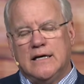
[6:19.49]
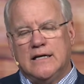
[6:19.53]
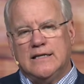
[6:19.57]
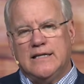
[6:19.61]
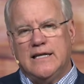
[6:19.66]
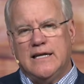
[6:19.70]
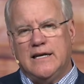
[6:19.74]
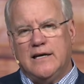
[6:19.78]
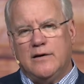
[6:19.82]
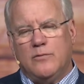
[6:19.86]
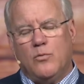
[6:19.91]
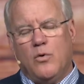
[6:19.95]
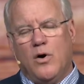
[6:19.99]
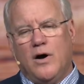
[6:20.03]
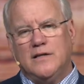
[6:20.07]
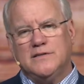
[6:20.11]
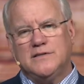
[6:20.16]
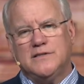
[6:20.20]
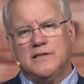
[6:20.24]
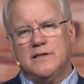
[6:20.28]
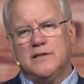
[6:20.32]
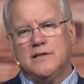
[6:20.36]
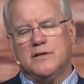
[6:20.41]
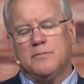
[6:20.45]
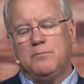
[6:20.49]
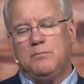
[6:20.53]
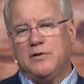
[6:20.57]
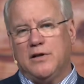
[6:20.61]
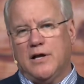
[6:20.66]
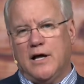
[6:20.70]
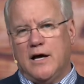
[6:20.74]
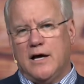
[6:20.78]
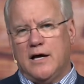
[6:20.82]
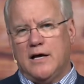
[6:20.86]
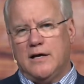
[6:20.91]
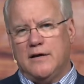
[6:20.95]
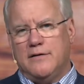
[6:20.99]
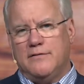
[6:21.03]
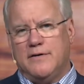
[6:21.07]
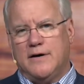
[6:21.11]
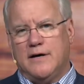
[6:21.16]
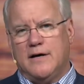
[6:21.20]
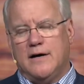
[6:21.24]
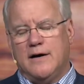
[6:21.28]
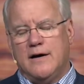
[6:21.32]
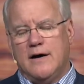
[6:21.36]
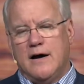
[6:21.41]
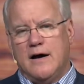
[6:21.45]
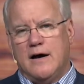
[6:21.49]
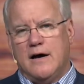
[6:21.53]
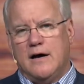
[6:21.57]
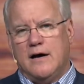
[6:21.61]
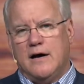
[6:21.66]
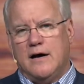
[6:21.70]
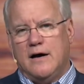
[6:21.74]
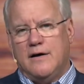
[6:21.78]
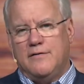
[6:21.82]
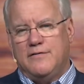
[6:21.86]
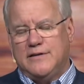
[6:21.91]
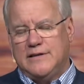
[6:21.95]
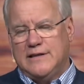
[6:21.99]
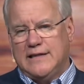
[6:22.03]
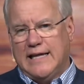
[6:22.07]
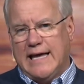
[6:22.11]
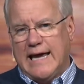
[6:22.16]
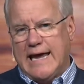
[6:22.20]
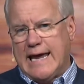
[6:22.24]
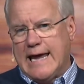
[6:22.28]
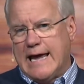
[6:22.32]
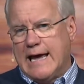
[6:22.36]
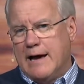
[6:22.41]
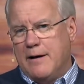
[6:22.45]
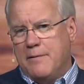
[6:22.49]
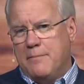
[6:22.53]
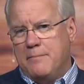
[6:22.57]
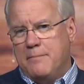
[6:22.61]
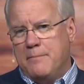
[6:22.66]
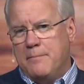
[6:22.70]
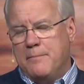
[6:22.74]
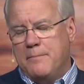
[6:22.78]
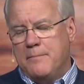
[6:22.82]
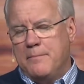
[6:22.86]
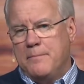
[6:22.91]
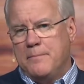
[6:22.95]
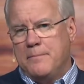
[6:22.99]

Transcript: that it wasn't the blood of a lamb